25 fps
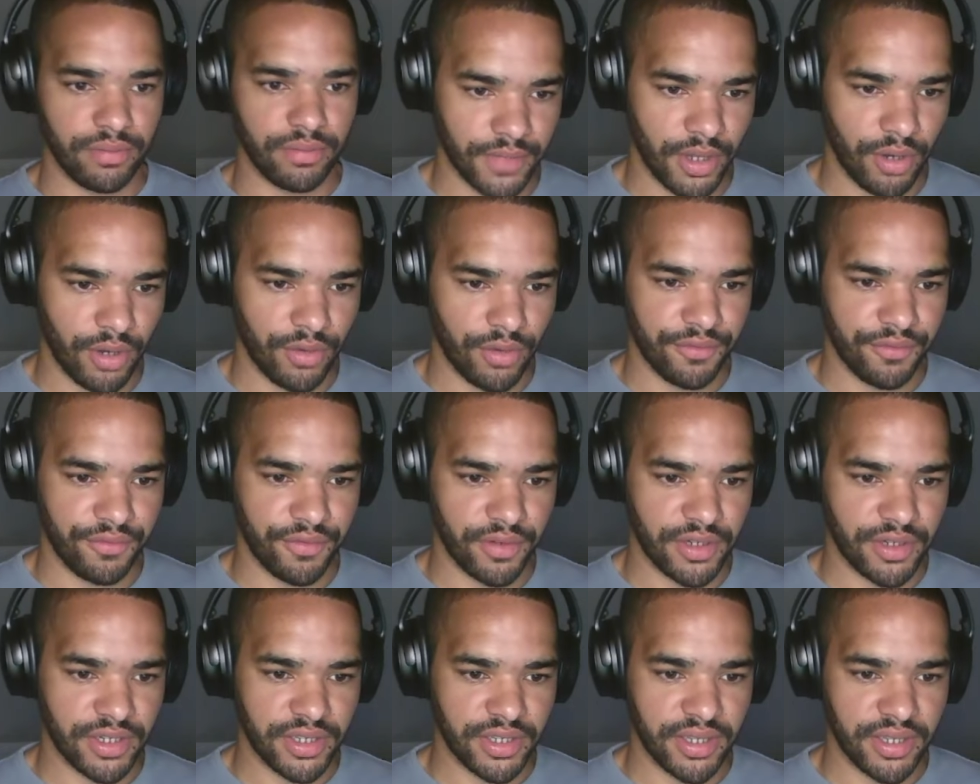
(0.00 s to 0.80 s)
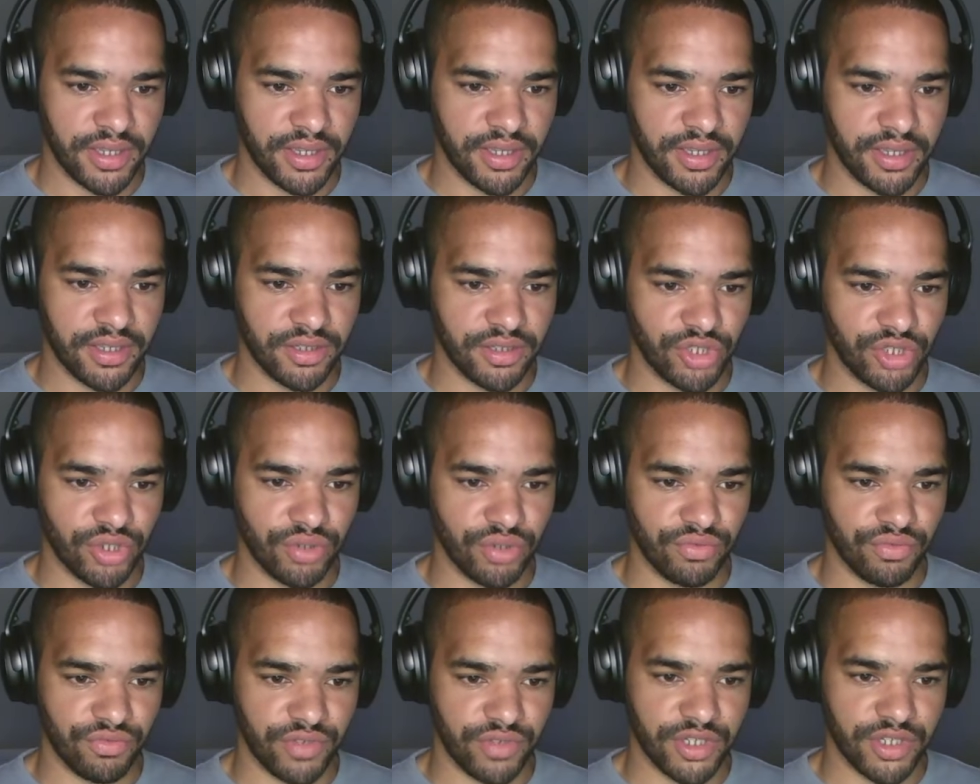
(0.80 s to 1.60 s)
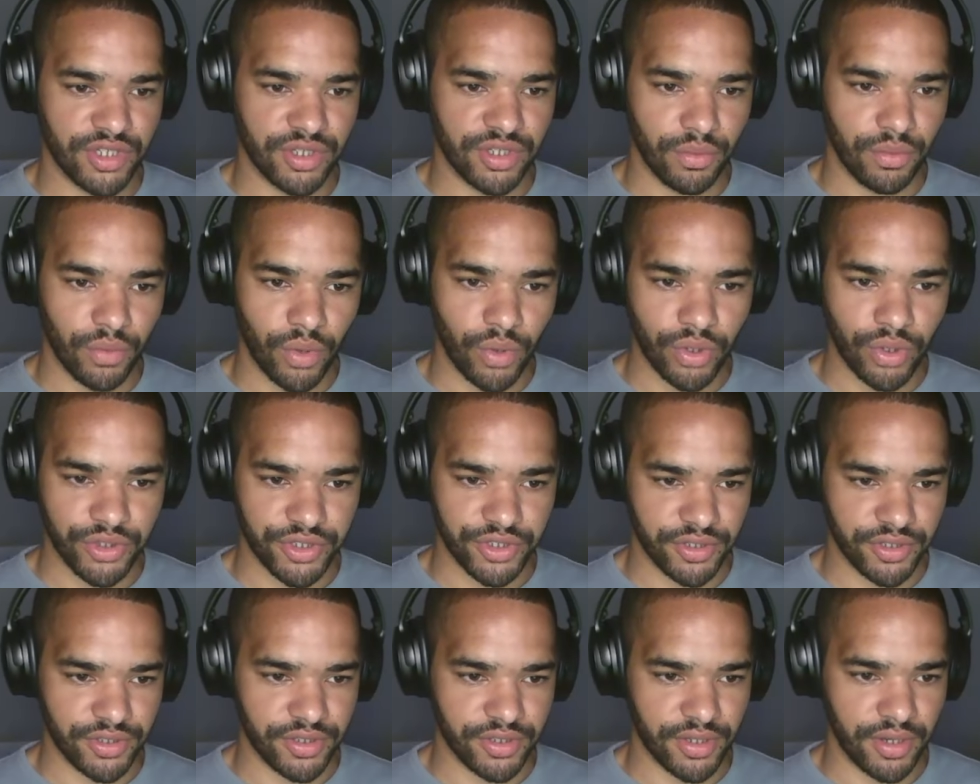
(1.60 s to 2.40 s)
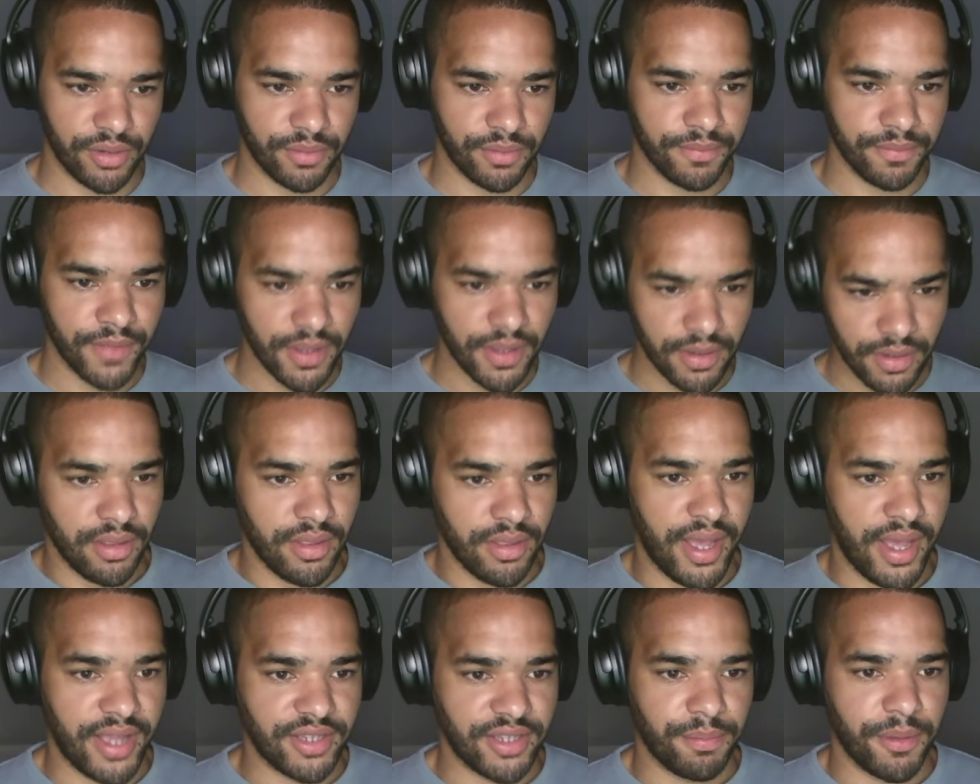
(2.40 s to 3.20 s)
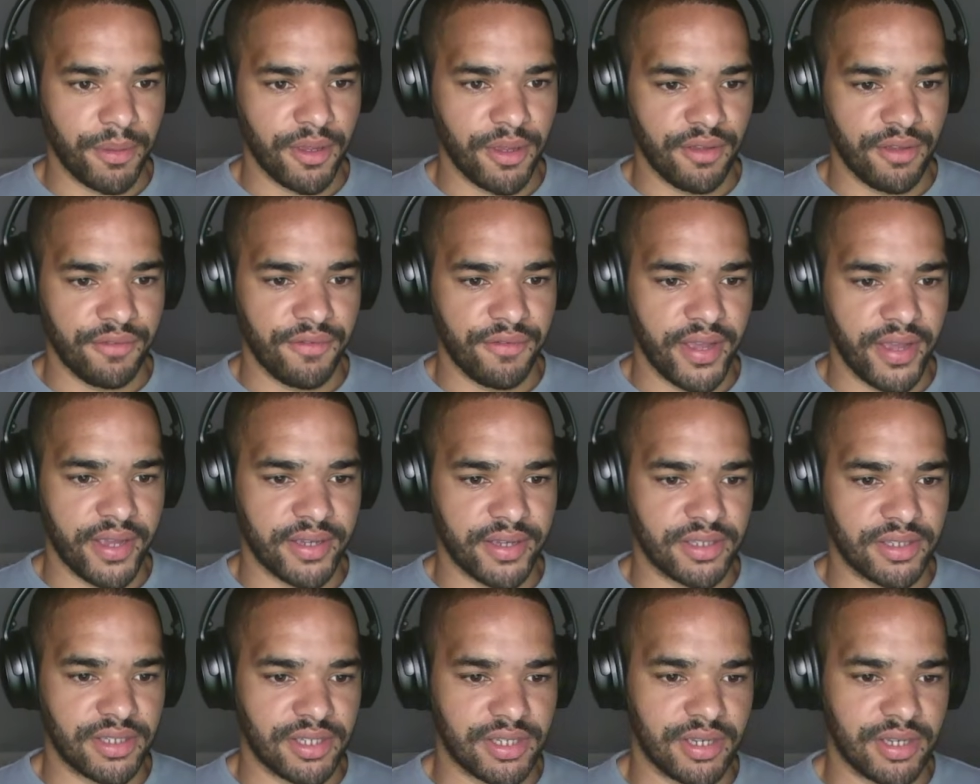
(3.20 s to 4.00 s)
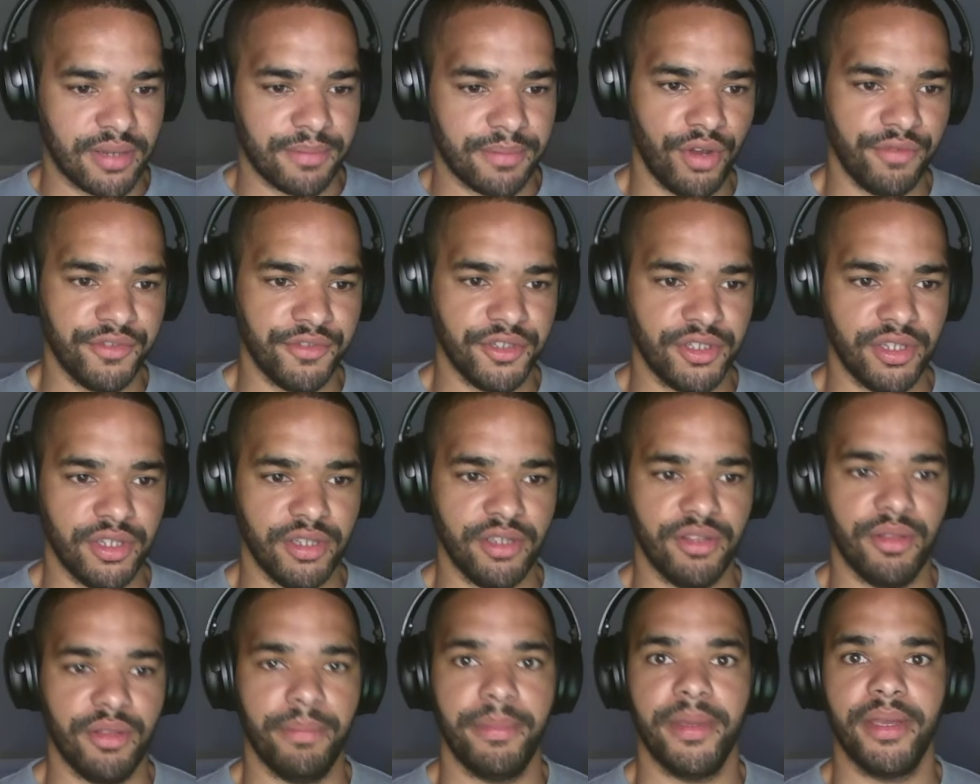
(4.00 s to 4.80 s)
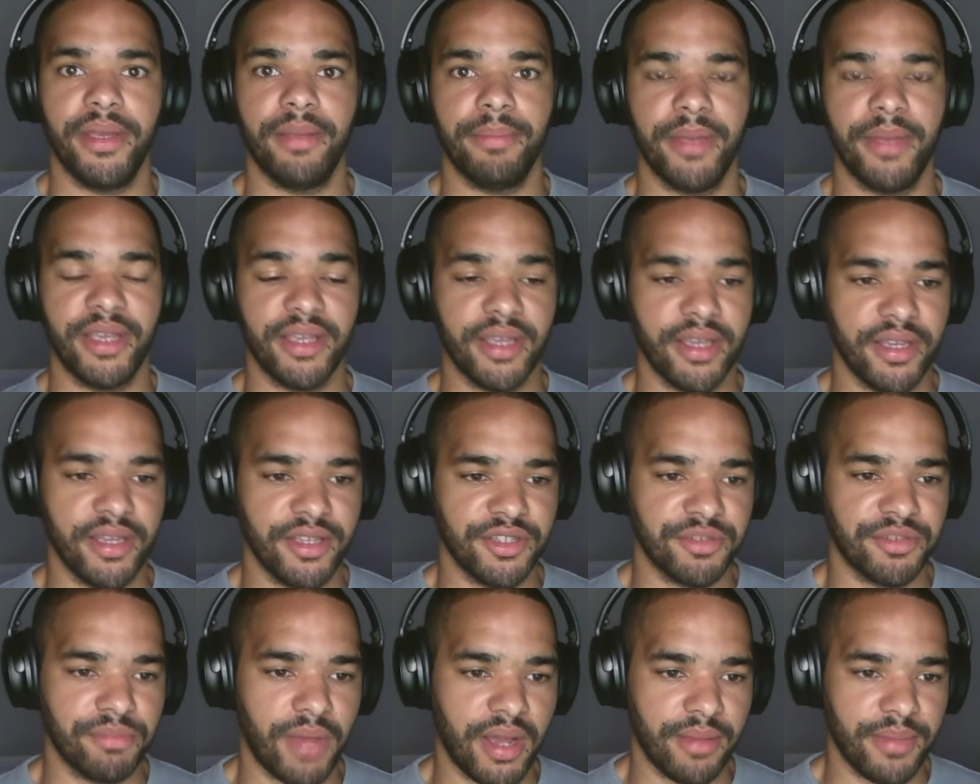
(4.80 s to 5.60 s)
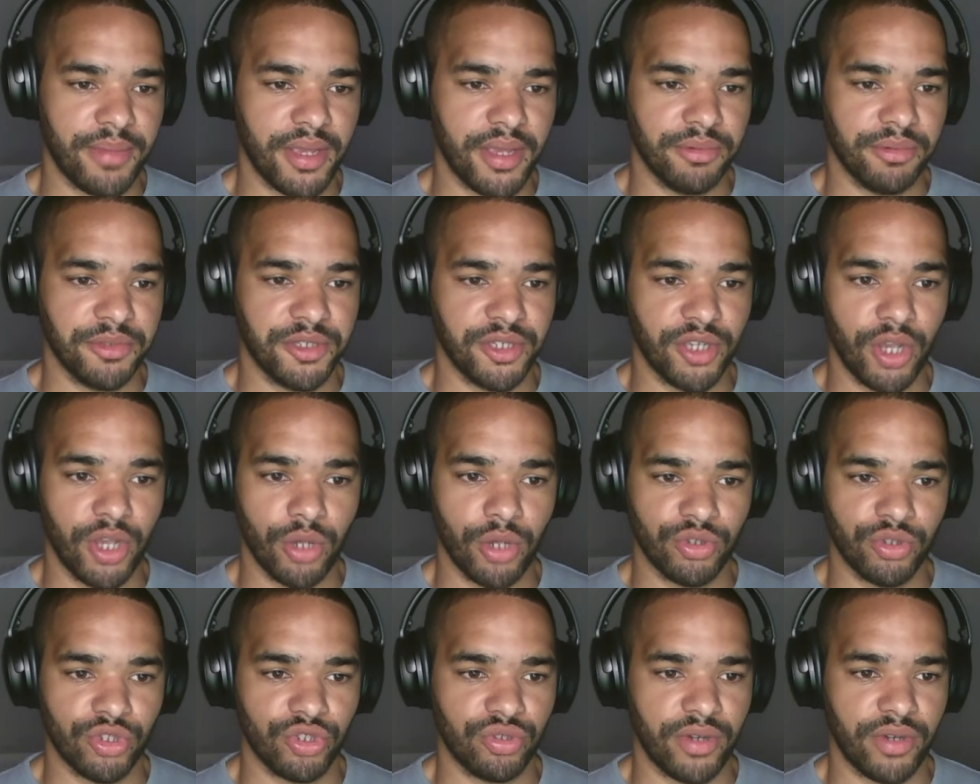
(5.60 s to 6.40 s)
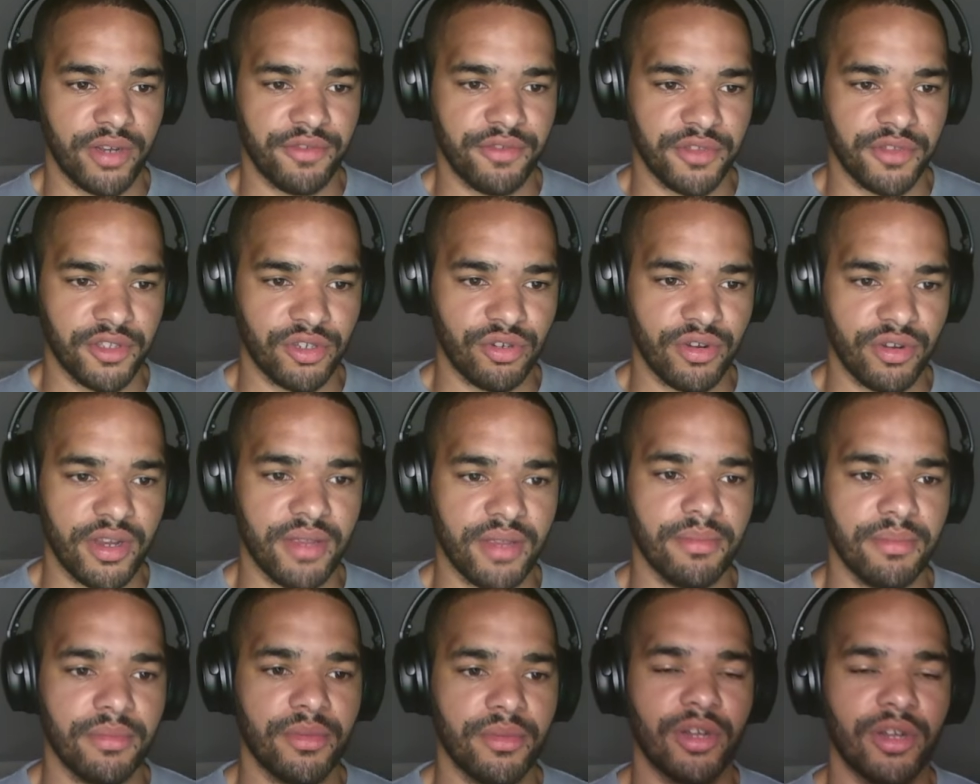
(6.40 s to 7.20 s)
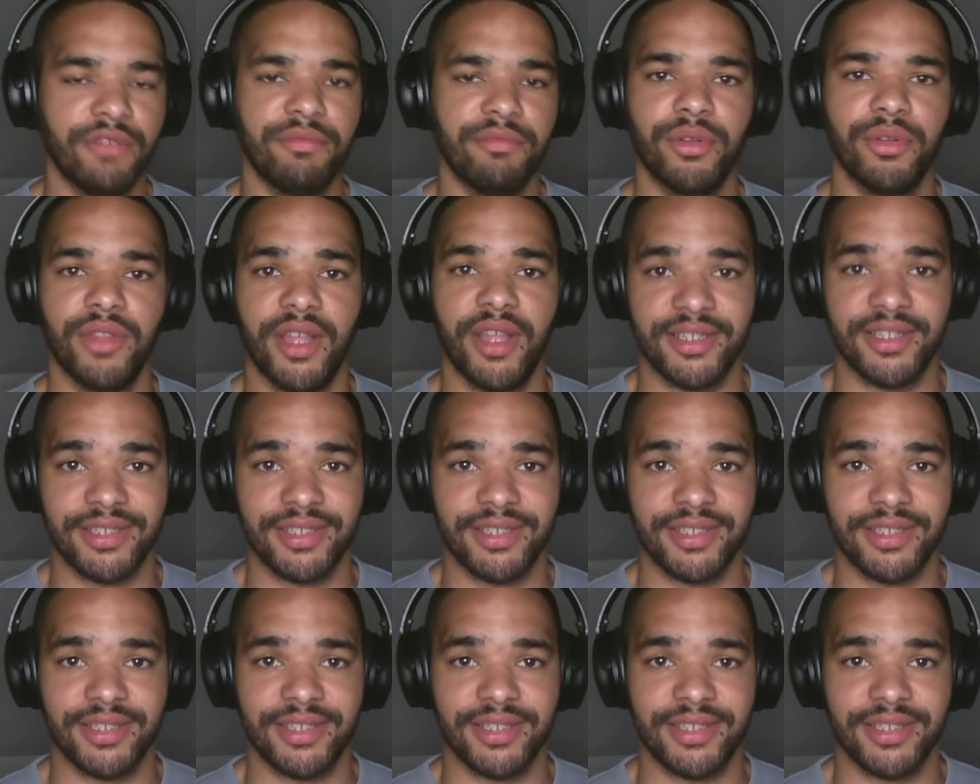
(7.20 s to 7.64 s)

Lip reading: Hopefully, it shouldn't reach the water, so that's perfect. Obviously, the big hitters might be able to go straight for the green, but put that